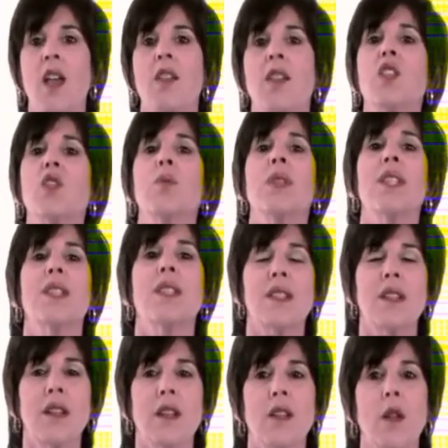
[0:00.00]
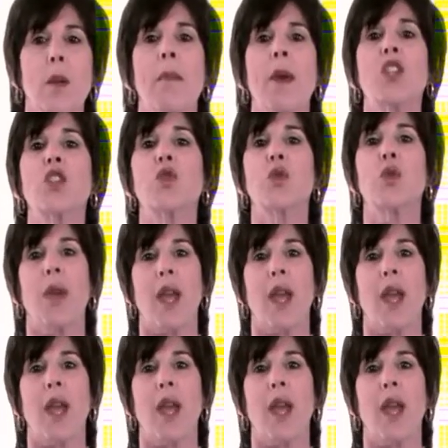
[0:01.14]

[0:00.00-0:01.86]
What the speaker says: These are medicinal mushroom